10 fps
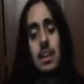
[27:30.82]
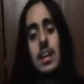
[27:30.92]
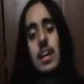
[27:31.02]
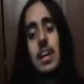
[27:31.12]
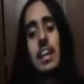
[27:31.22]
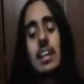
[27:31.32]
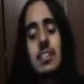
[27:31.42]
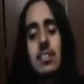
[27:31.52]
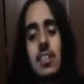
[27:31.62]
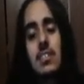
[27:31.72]
And at
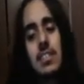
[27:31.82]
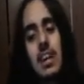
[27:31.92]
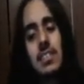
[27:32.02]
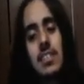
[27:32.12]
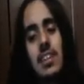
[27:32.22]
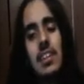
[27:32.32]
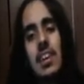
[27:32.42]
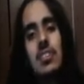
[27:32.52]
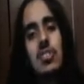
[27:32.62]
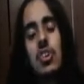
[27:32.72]
least, because that's another
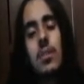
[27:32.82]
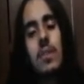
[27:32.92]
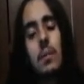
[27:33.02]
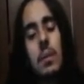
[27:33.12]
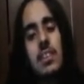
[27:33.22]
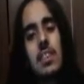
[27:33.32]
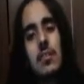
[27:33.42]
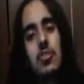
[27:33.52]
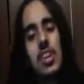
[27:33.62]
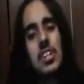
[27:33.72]
thing, too, about the
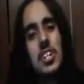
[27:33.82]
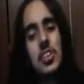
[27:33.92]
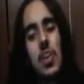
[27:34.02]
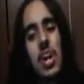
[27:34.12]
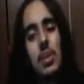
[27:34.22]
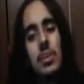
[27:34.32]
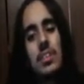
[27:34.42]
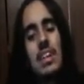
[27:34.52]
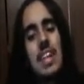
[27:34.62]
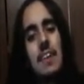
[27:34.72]
Drake and Josh Go Hollywood.
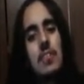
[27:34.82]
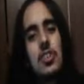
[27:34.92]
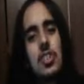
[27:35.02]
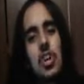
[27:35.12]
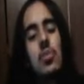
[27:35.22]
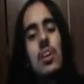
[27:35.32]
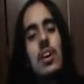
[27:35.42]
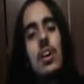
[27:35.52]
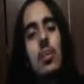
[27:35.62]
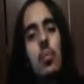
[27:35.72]
They never show
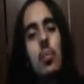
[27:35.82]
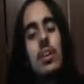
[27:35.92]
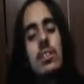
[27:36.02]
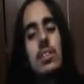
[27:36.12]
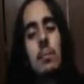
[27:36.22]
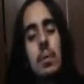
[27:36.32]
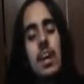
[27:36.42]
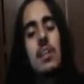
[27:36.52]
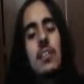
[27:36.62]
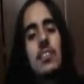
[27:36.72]
what the
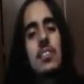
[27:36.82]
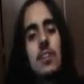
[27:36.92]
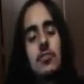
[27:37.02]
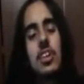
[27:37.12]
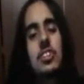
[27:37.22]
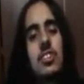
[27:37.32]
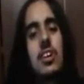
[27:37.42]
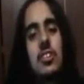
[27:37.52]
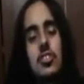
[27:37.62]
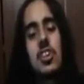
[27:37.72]
parents of Drake
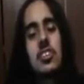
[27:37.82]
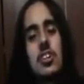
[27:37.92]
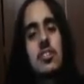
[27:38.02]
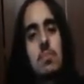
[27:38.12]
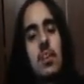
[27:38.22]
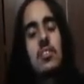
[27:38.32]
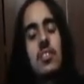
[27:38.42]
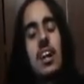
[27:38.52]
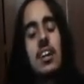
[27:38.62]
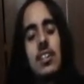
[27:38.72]
and Josh's parents,
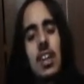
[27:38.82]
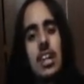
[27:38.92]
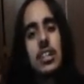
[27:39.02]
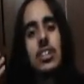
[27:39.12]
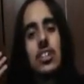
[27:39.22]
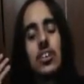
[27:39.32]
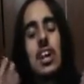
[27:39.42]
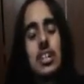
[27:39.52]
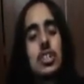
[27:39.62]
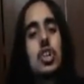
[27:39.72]
they're
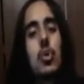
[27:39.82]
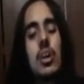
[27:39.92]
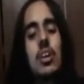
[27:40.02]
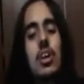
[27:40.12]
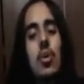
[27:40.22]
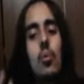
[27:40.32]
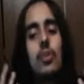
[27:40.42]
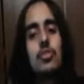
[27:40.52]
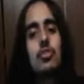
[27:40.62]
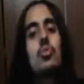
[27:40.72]
not showing what
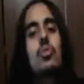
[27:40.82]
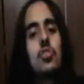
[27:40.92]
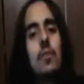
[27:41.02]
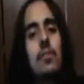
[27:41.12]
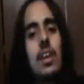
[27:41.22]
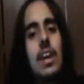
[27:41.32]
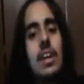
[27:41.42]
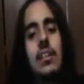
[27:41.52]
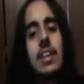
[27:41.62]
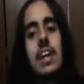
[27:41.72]
they're doing so far,
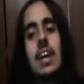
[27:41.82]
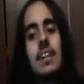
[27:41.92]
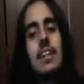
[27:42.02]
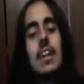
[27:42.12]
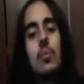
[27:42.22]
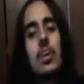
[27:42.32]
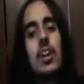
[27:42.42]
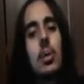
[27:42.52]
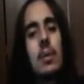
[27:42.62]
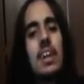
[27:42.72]
and they didn't went
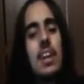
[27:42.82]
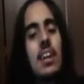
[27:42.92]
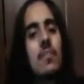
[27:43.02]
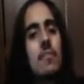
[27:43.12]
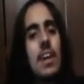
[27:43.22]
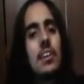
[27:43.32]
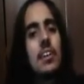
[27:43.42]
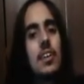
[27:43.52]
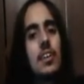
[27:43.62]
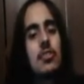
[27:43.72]
home and they didn't find out
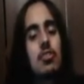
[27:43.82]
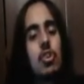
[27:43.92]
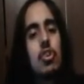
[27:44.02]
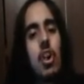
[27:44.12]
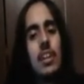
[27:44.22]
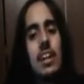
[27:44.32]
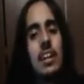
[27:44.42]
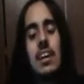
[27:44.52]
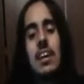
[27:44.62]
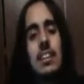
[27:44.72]
they're still gone.
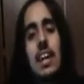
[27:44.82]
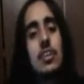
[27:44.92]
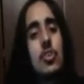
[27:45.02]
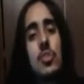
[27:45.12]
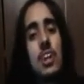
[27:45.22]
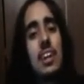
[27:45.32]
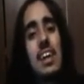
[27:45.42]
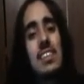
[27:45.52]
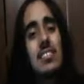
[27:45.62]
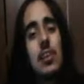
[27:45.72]
They didn't show none of
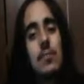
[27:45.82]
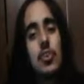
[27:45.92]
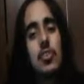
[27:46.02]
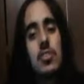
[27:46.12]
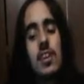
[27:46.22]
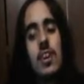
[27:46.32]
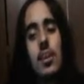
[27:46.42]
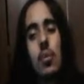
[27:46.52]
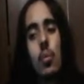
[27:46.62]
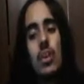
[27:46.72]
that stuff. They just
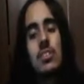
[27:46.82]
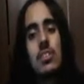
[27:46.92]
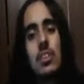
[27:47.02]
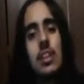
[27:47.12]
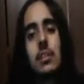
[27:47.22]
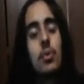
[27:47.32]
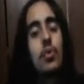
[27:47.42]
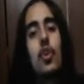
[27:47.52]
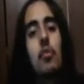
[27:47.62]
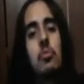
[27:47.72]
want to get the
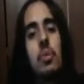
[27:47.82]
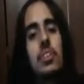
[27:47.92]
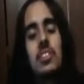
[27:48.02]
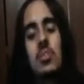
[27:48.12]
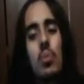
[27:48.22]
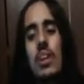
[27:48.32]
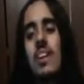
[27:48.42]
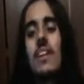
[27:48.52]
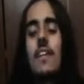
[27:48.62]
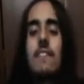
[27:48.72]
movie over with. They just want
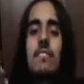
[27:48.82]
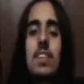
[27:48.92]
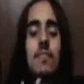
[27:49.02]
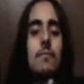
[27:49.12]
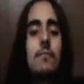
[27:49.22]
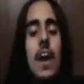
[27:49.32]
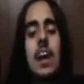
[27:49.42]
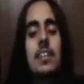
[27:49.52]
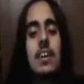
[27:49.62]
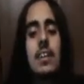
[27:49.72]
to
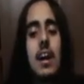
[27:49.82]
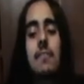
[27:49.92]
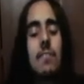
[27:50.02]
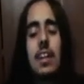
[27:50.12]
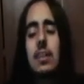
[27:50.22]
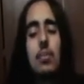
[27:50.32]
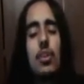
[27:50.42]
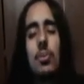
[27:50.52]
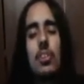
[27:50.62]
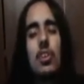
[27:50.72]
I feel like the movie
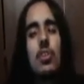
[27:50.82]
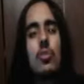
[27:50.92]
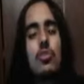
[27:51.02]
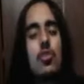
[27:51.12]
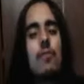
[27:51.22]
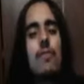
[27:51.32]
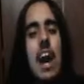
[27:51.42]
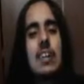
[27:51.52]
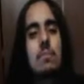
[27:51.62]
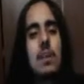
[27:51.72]
was a little too
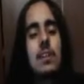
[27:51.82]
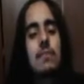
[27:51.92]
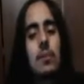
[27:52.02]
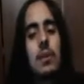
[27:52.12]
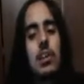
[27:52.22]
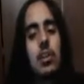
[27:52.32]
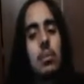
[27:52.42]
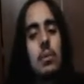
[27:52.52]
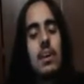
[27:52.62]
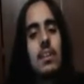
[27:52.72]
fast-paced for me a little
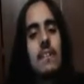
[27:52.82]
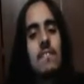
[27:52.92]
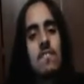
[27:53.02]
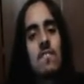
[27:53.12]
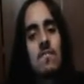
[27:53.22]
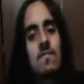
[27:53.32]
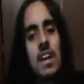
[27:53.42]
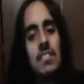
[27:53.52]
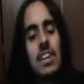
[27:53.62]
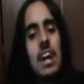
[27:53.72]
bit.
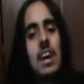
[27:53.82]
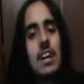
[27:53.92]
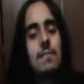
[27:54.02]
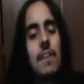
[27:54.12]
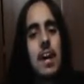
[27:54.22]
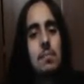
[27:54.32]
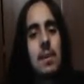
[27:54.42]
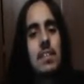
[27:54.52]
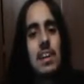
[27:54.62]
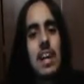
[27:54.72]
I mean, not as
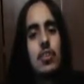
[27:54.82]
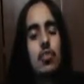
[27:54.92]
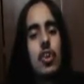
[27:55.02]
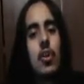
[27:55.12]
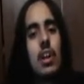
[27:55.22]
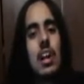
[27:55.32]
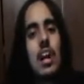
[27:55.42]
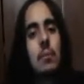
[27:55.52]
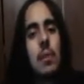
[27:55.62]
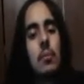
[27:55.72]
fast-paced, like I don't know a
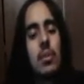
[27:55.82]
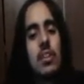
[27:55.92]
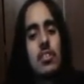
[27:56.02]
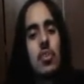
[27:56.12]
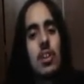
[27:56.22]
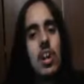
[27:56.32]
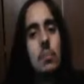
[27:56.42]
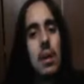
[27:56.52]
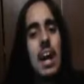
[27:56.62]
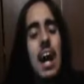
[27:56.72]
lot about what is going
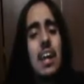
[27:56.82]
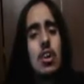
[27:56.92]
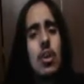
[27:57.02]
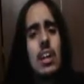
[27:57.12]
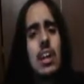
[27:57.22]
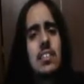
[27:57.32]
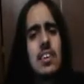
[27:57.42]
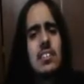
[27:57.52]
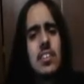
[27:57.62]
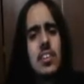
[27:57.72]
on, but I know a lot of
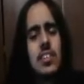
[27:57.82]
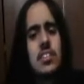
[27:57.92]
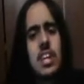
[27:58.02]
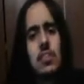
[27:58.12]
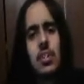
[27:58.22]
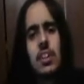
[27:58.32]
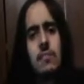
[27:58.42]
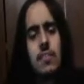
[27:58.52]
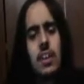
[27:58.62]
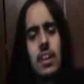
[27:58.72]
details in general
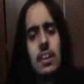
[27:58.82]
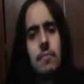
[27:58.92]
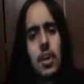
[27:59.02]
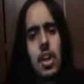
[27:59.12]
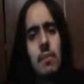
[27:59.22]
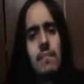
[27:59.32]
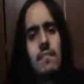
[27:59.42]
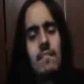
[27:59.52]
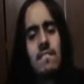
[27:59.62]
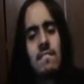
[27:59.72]
in the film.
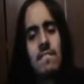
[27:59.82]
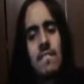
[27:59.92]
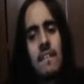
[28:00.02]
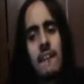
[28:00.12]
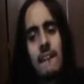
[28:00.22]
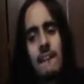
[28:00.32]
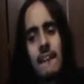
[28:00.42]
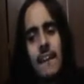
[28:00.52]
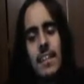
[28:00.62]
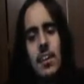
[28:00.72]

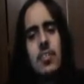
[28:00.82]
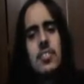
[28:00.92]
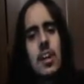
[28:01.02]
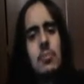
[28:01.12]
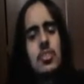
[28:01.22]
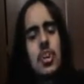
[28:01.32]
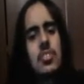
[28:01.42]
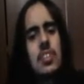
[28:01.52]
And there were some jokes